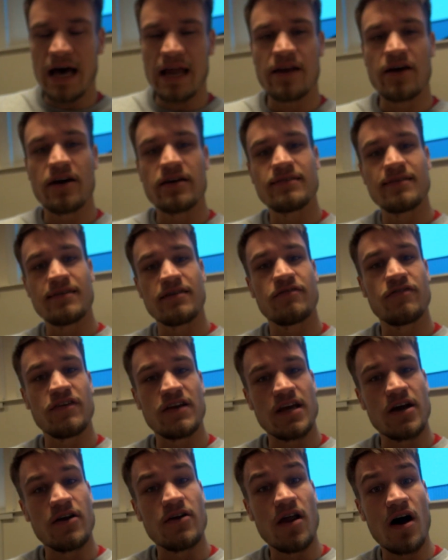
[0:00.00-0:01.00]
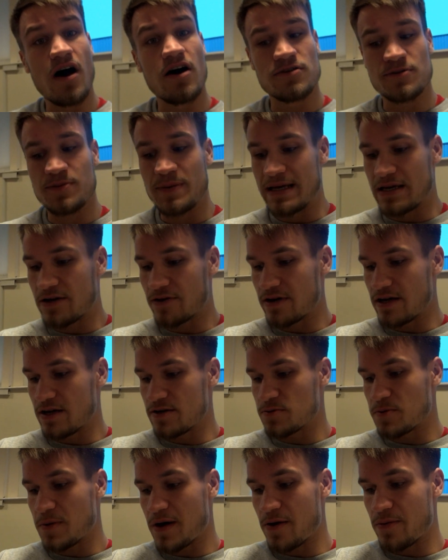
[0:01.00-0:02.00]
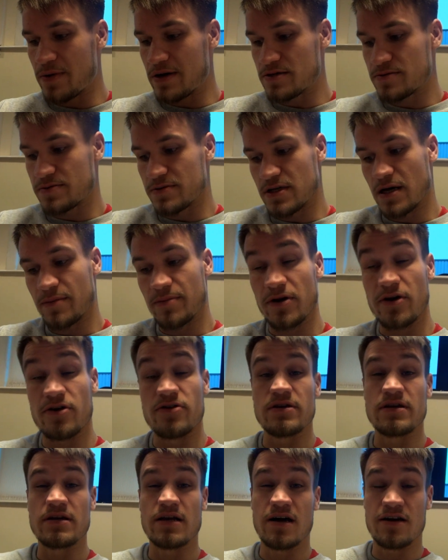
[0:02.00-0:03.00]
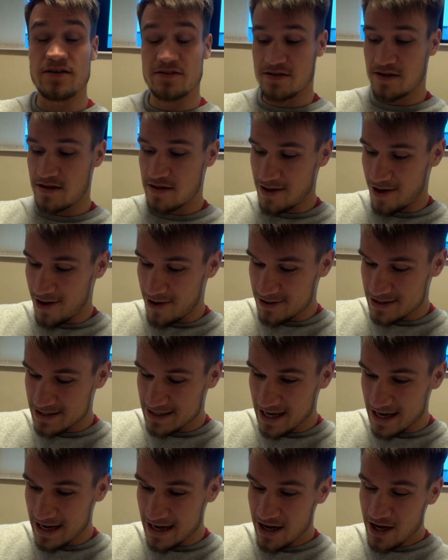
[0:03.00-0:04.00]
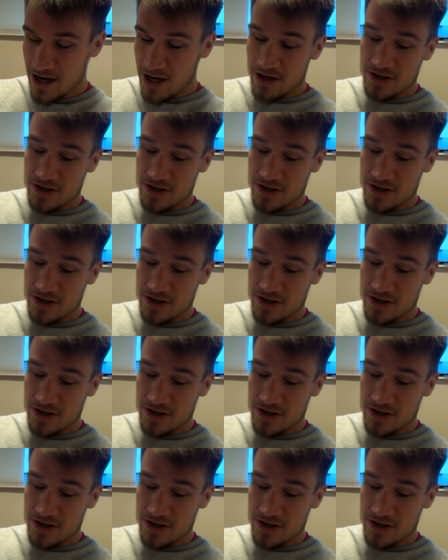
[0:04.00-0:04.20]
And I did a video last week on it as well, which was uploaded last Thursday.